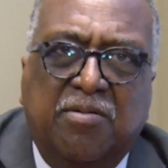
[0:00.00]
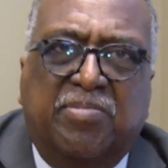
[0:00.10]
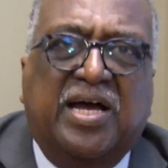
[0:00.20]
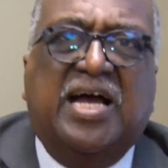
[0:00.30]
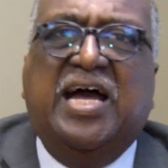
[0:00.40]

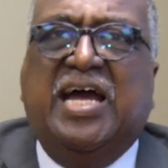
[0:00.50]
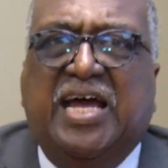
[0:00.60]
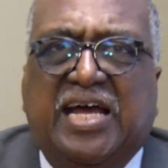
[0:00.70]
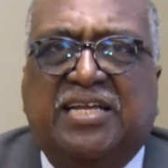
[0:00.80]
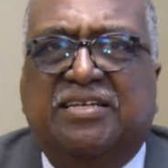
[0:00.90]

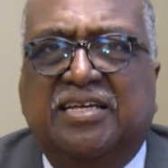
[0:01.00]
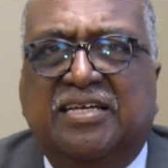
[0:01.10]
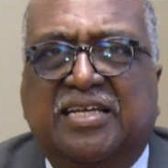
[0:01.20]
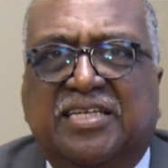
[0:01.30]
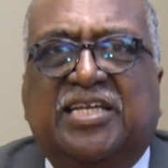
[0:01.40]
behind
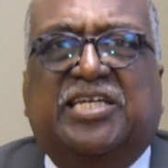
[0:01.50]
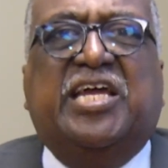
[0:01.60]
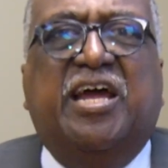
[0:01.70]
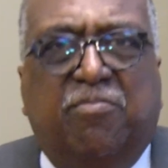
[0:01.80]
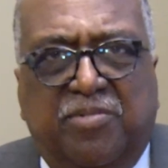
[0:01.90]
the
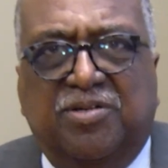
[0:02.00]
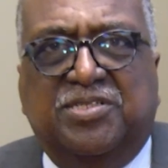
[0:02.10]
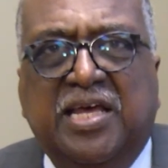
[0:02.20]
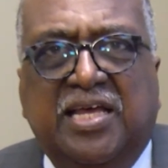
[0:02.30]
cameras